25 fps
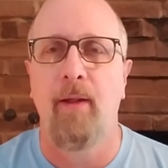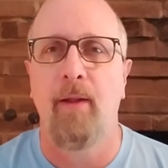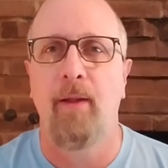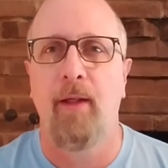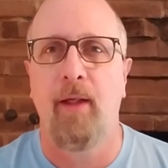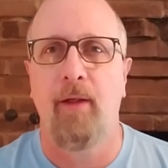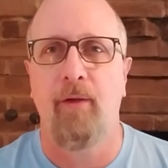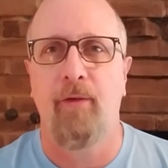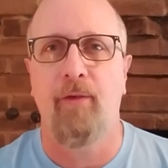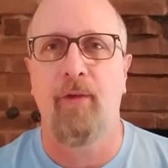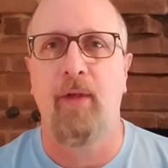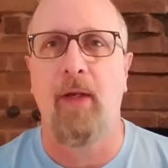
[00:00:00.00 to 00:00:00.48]

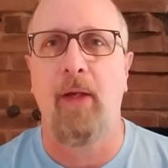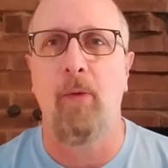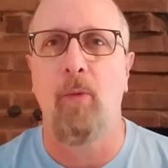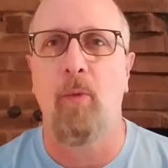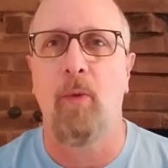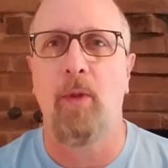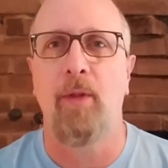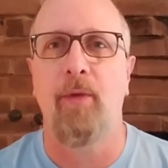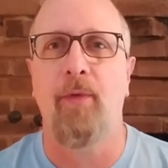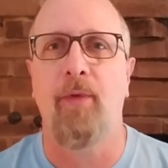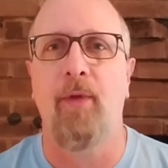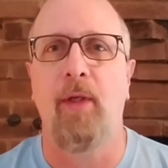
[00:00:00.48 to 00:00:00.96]
They say
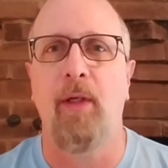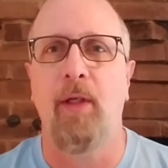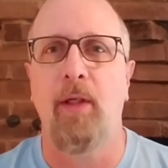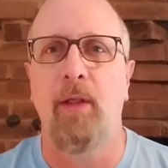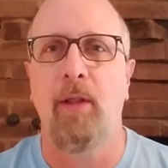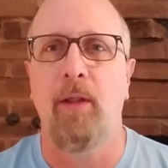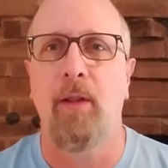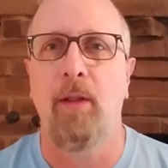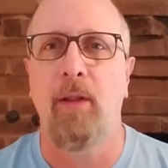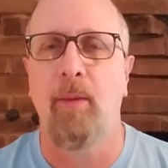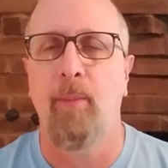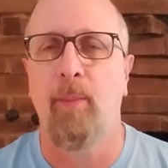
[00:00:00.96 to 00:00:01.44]
one
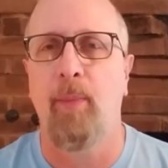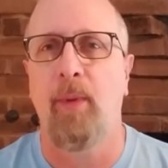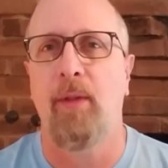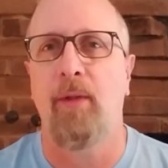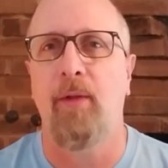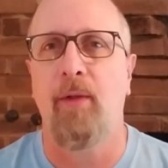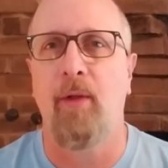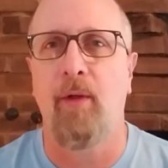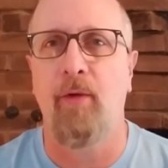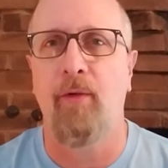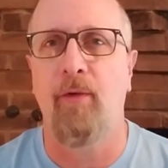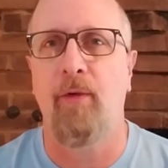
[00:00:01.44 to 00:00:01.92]
thing,
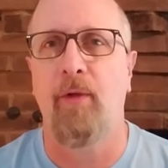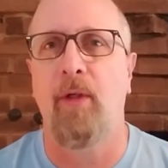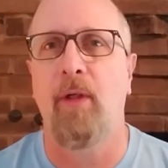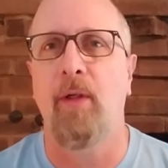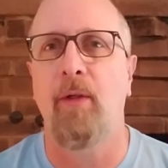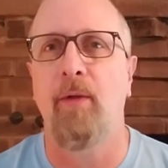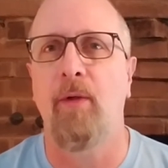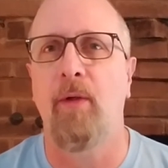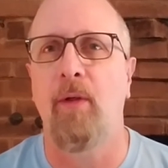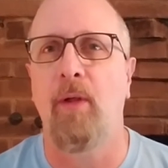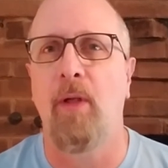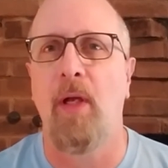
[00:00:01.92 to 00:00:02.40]
but there's an
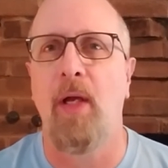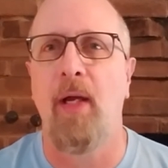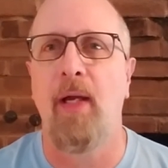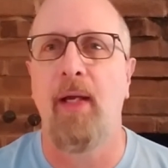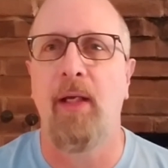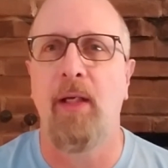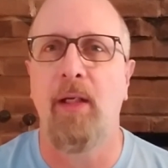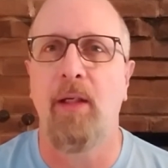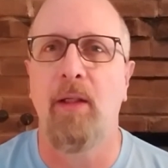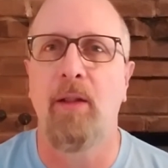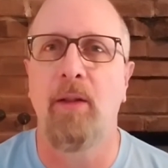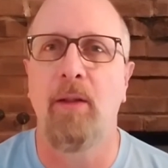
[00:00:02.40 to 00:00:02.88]

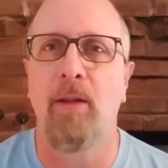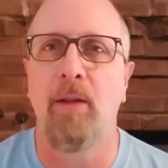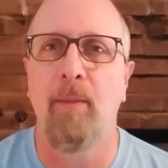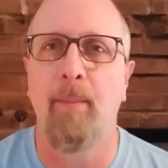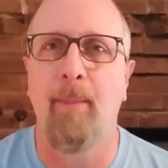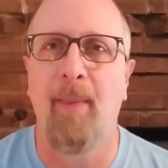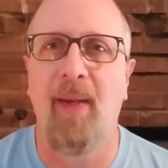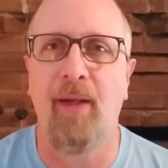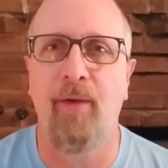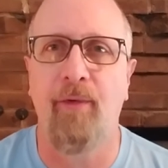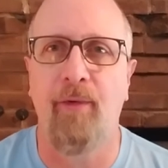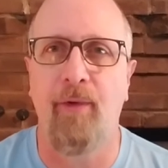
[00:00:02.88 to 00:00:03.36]
underlying
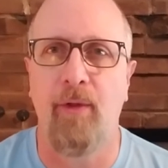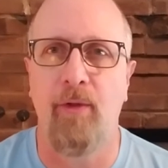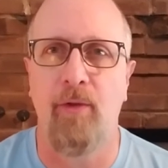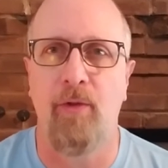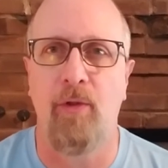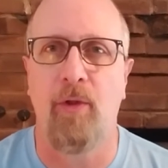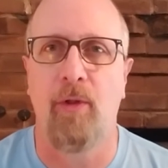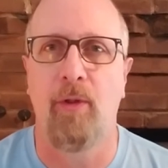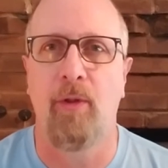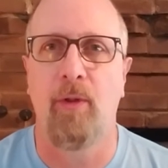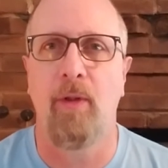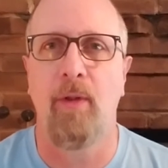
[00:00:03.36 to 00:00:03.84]

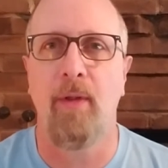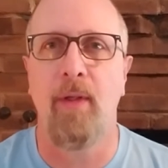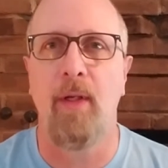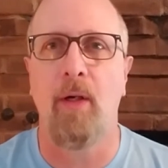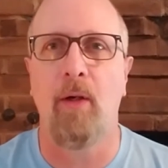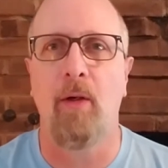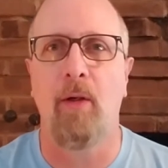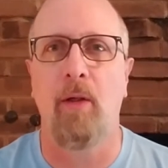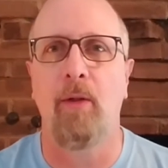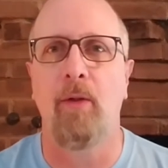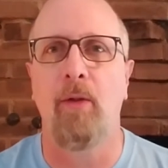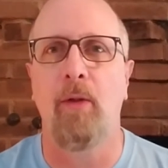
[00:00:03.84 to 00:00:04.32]
message
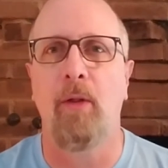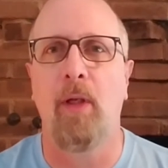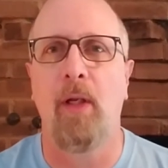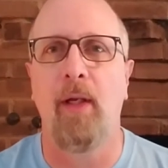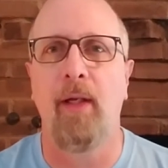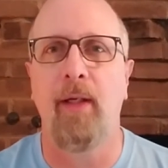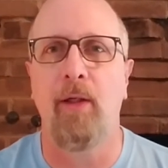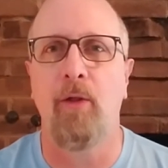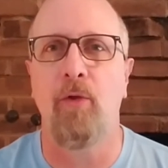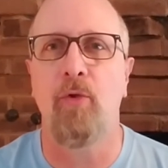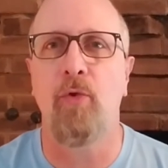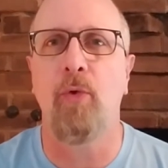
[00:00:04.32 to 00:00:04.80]
there,
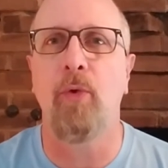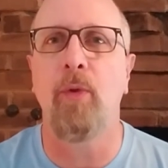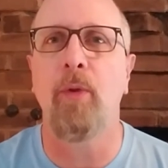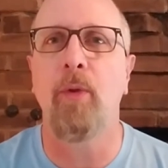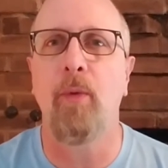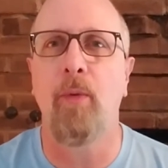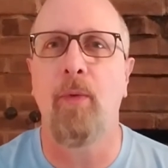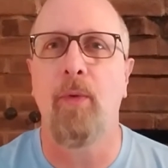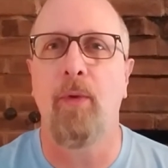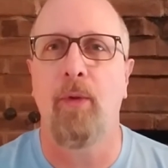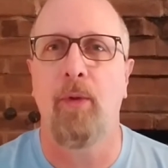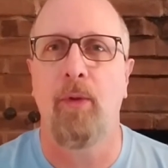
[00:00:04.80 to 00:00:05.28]
underlying
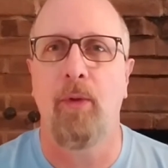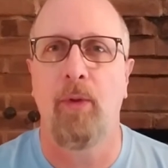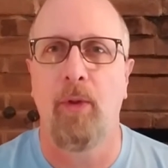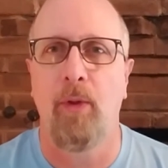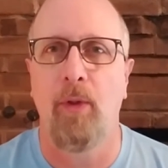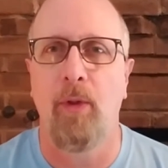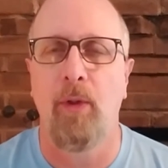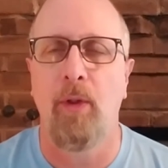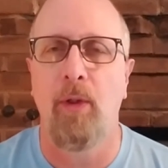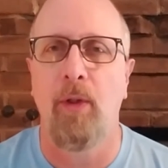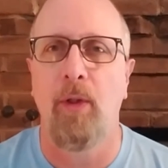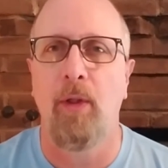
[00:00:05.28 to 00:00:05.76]
truth
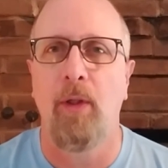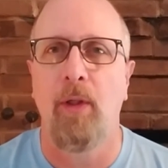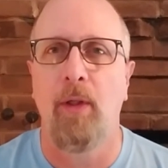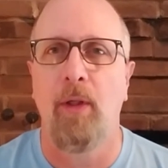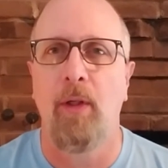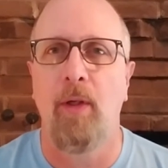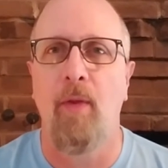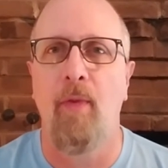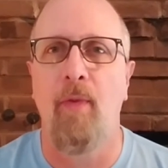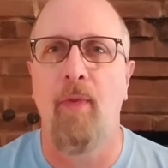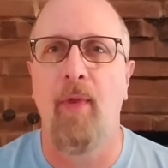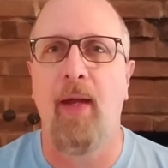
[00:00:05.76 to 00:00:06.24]

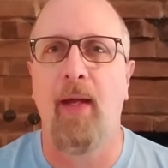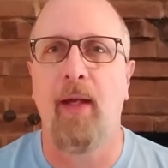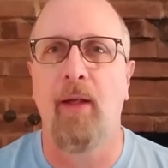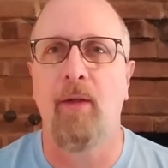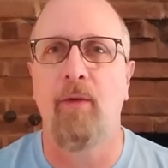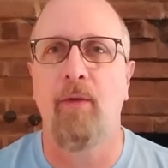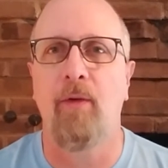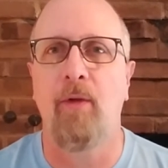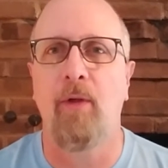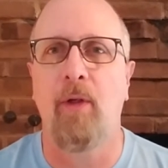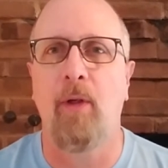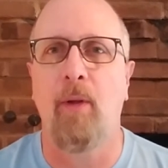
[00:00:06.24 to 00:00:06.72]

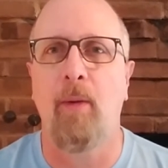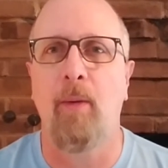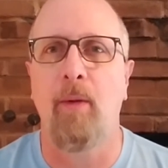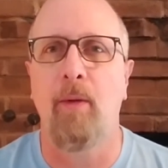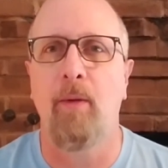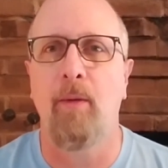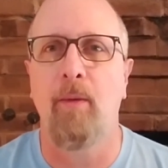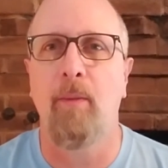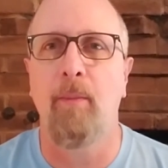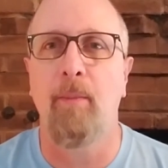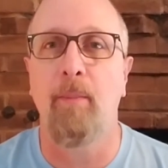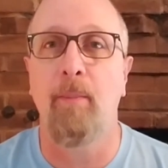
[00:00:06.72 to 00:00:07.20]
that
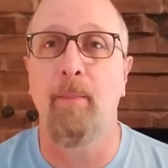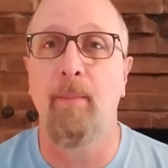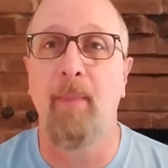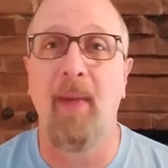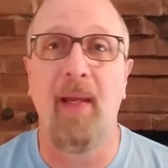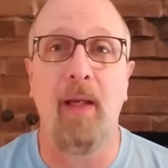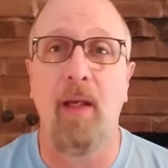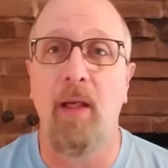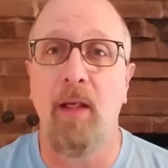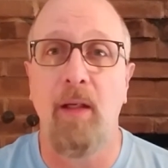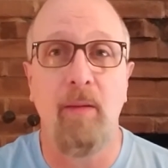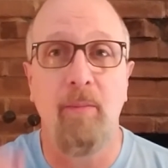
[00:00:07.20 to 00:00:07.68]

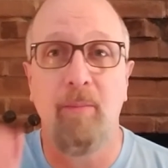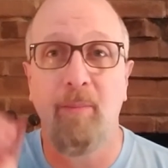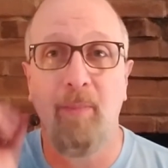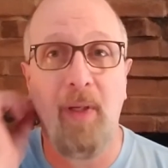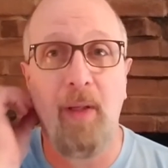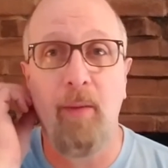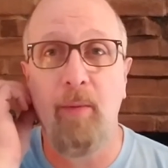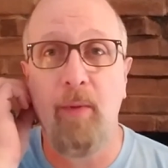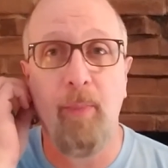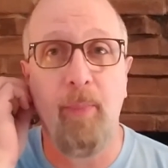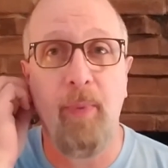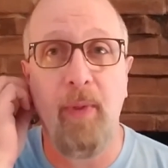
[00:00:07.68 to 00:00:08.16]

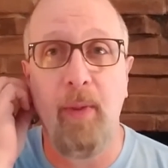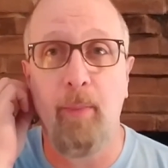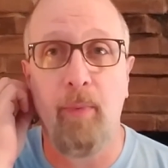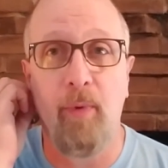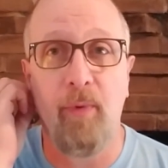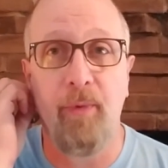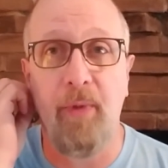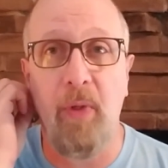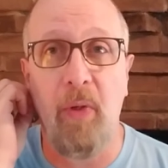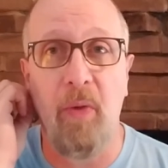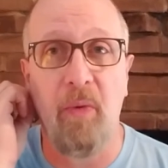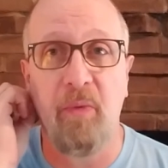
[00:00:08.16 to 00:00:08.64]
maybe people
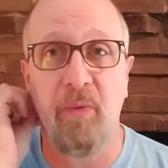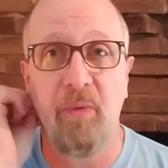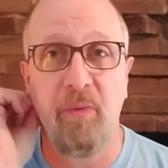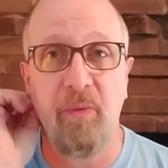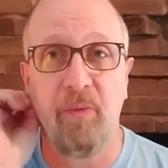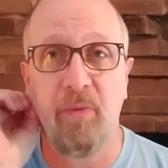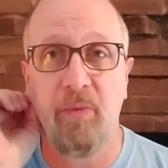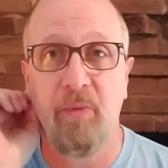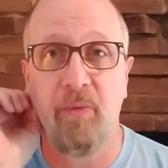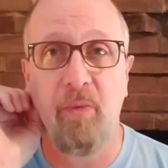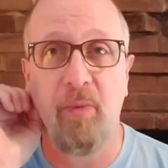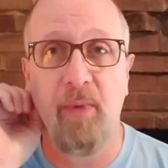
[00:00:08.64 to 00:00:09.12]
don't
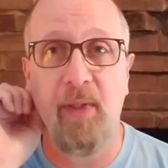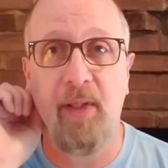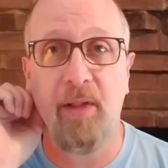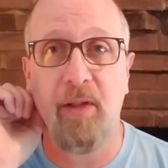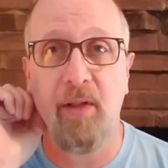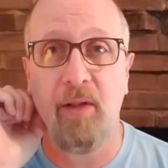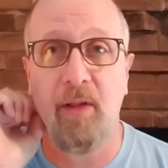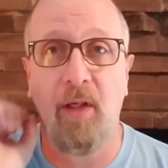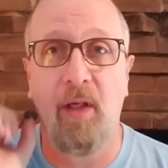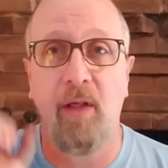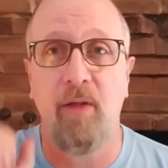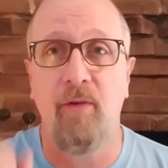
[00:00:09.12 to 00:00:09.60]

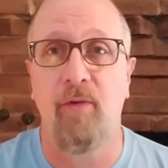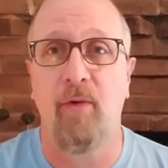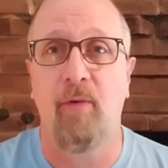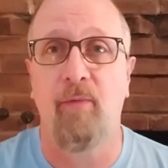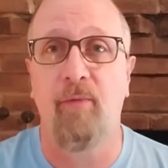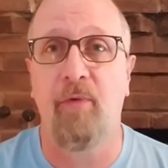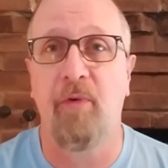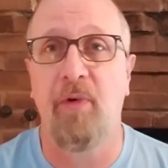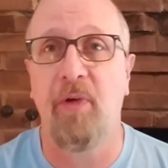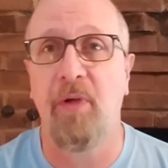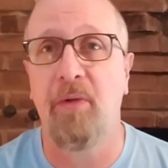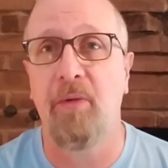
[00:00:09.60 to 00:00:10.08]
recognize
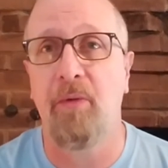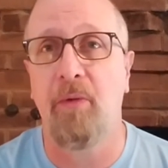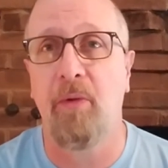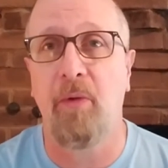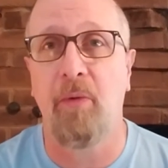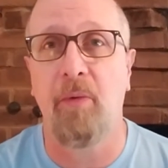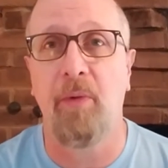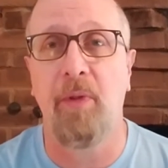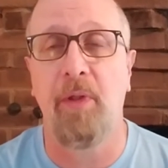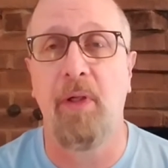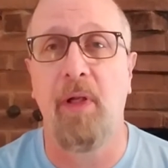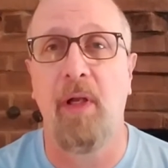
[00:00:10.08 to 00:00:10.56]
up front
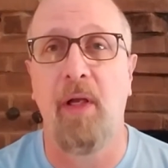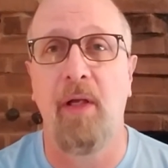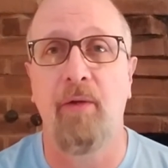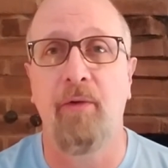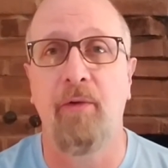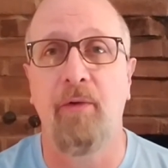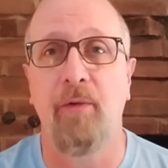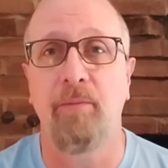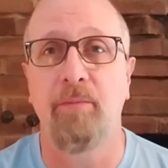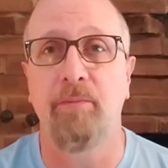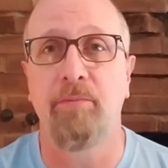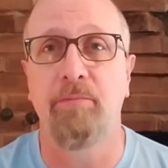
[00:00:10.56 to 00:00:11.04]
or realize.